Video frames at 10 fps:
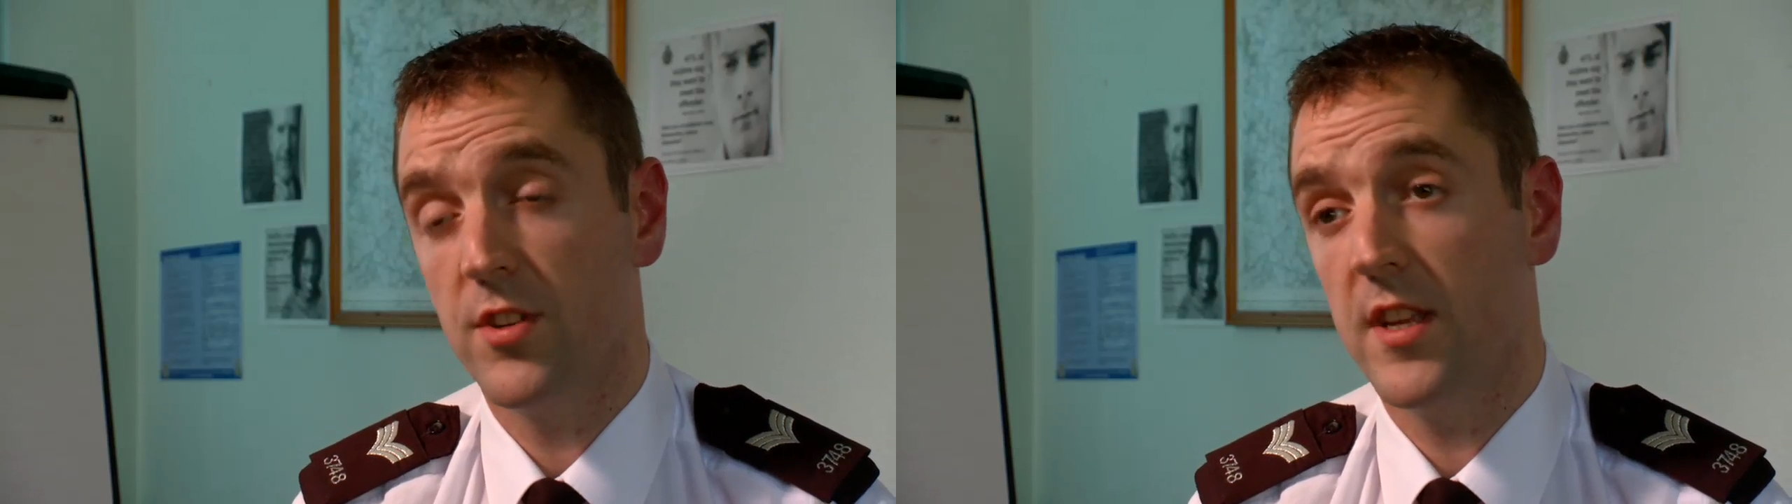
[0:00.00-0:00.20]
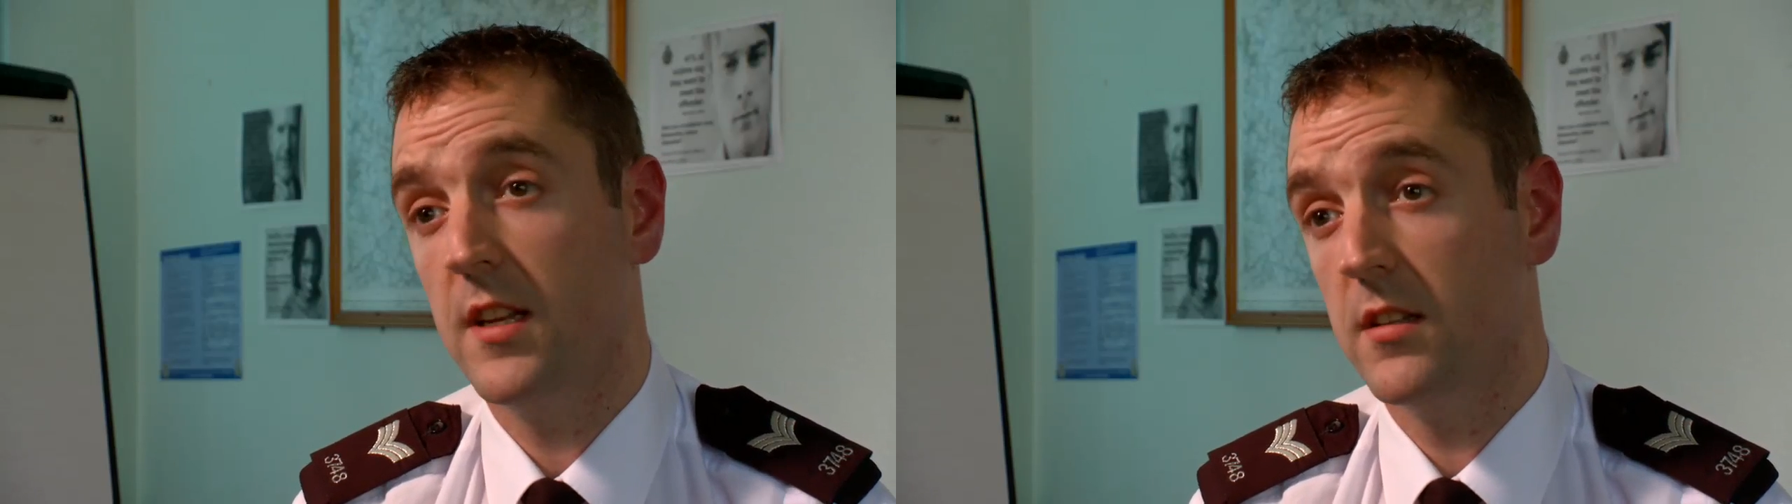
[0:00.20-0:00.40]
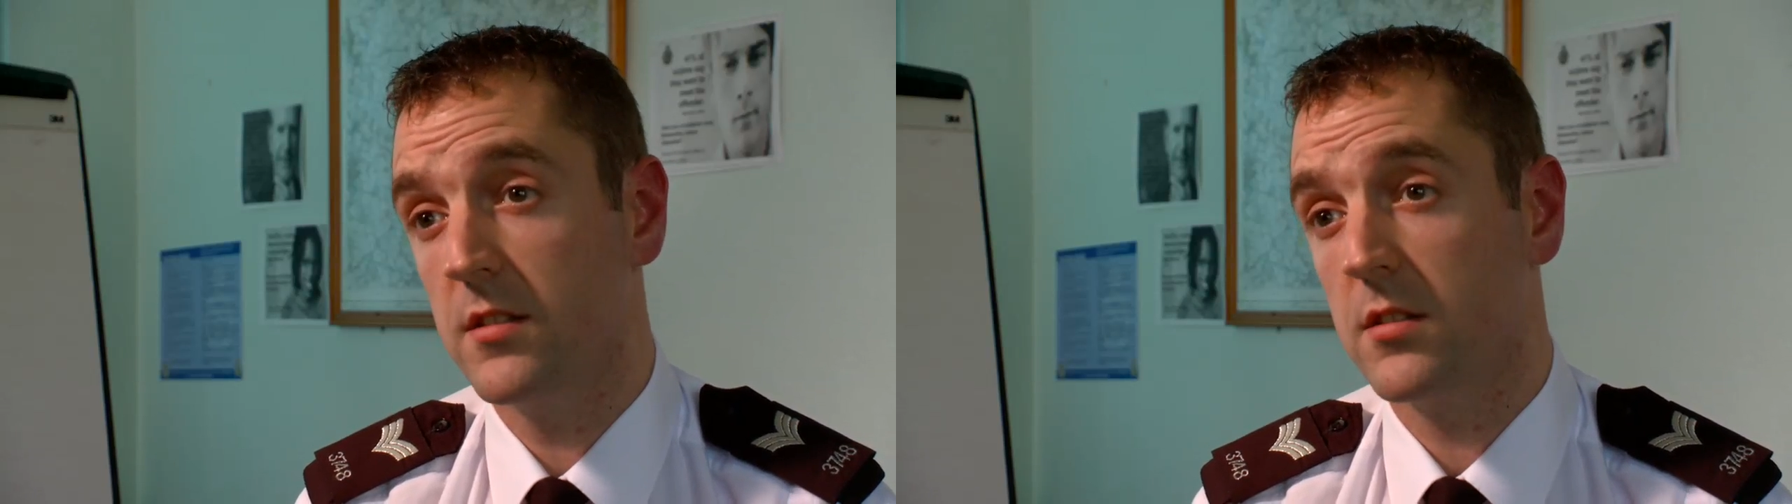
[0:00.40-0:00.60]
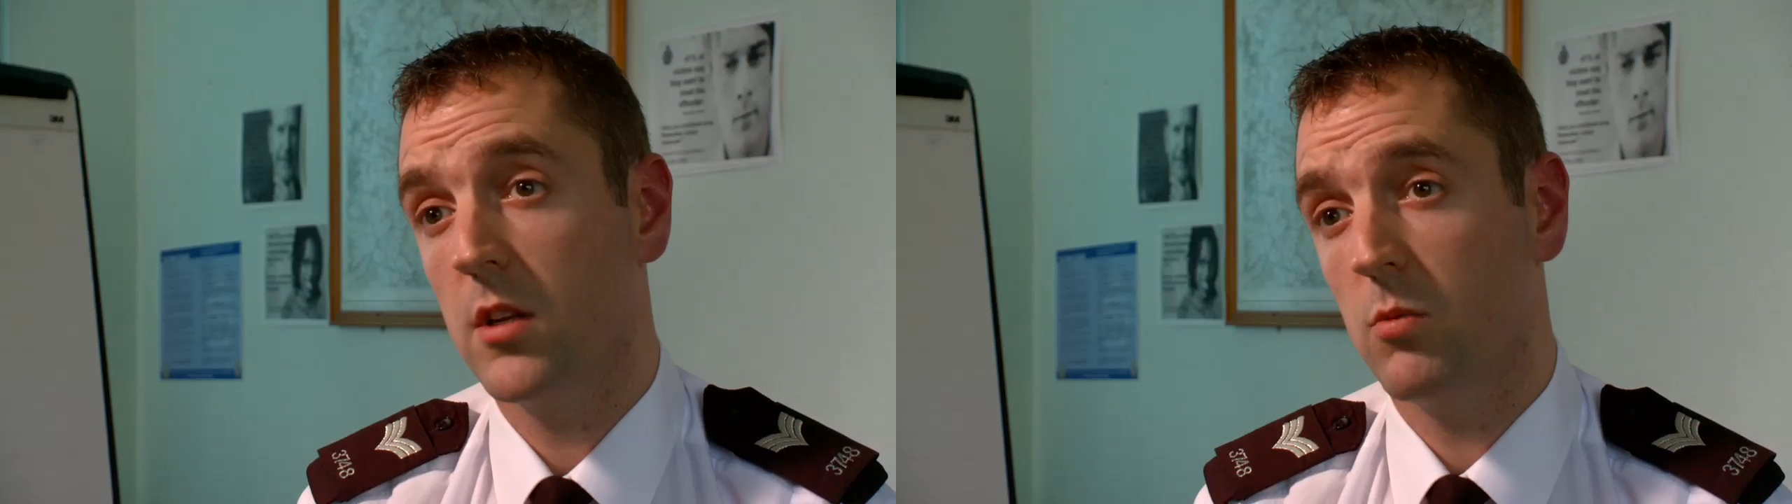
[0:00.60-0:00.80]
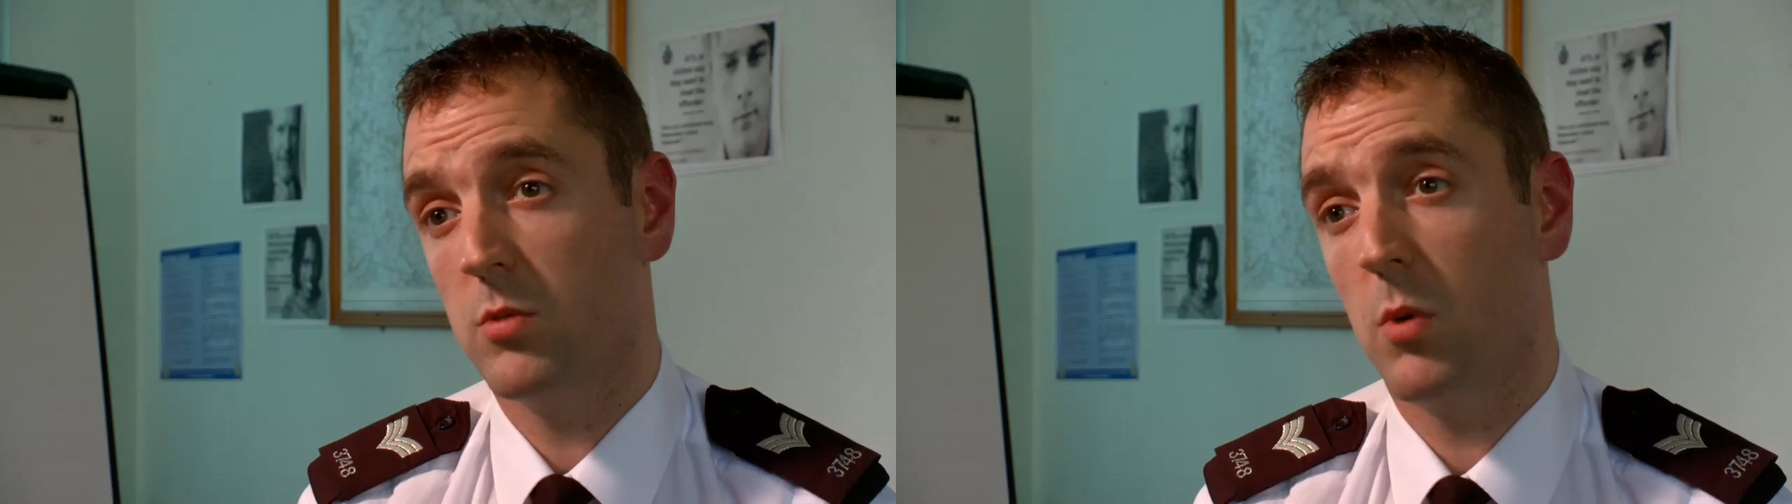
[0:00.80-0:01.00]
dealers
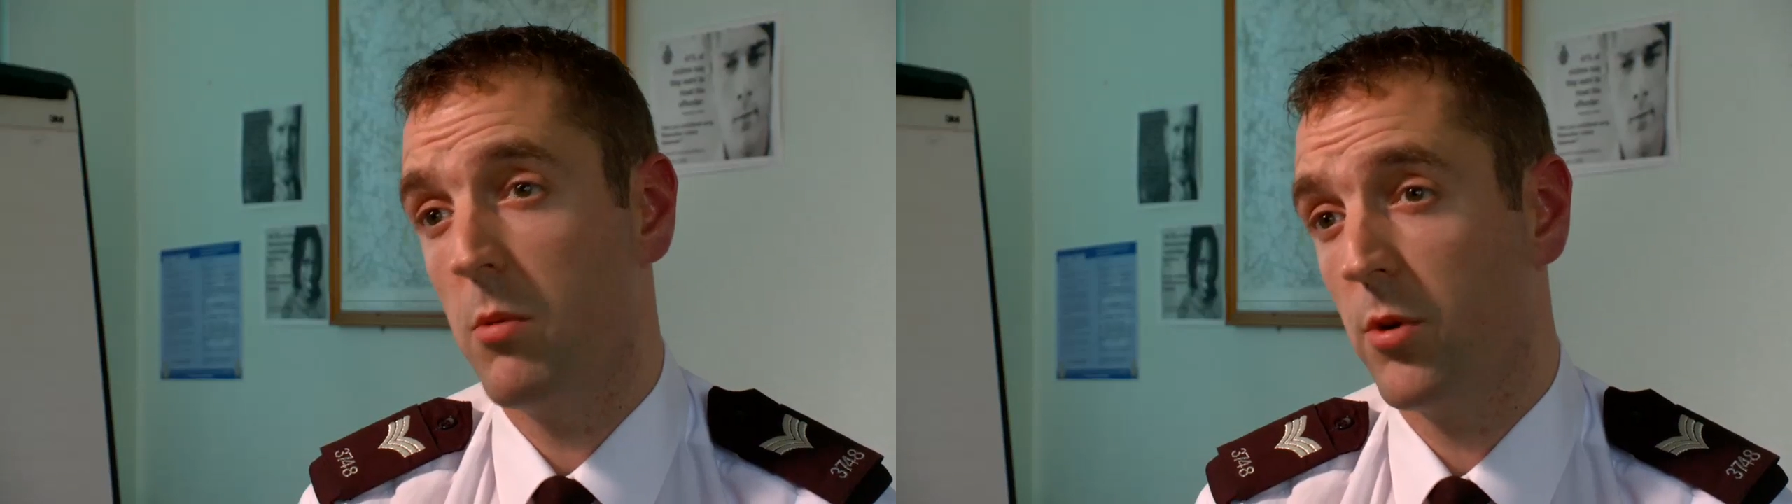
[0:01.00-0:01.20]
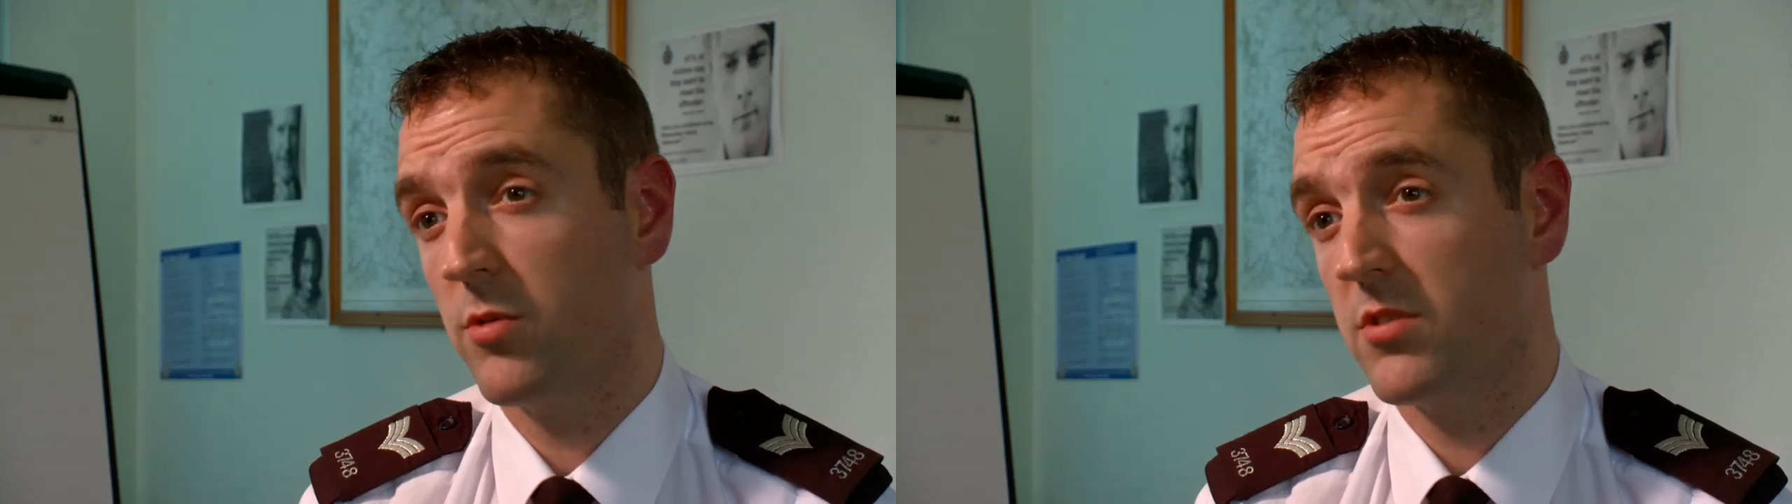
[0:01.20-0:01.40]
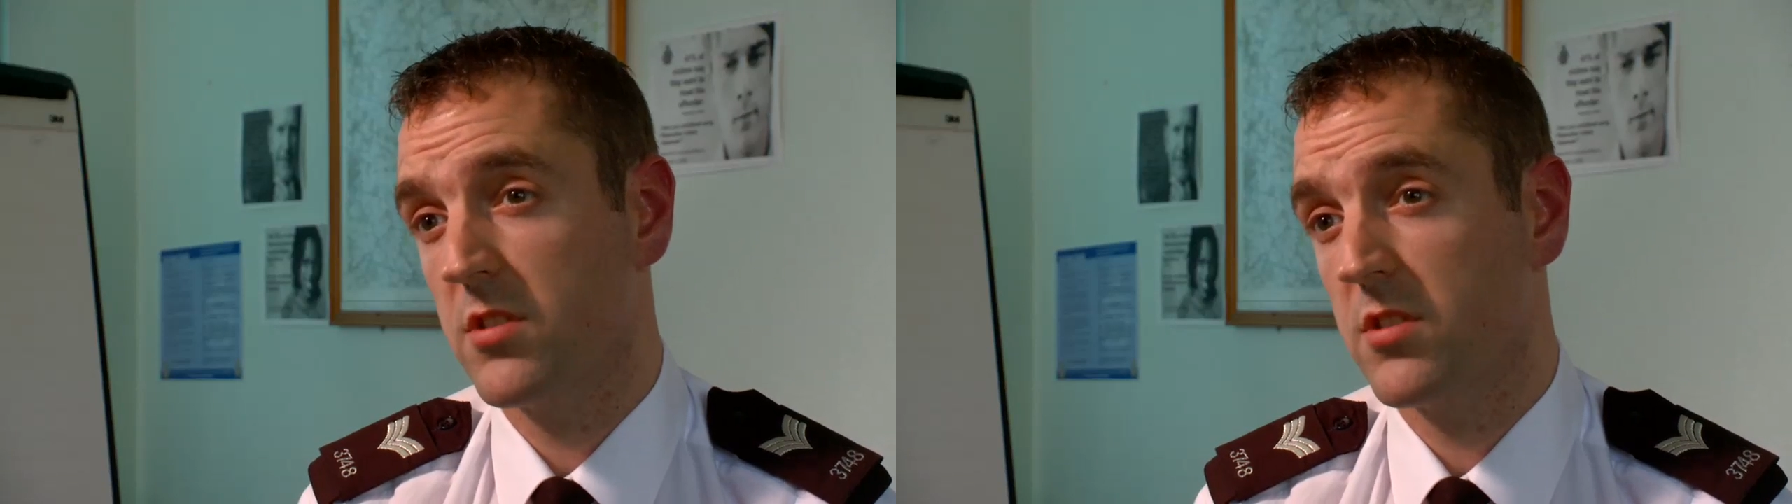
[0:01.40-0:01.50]
was where we were going to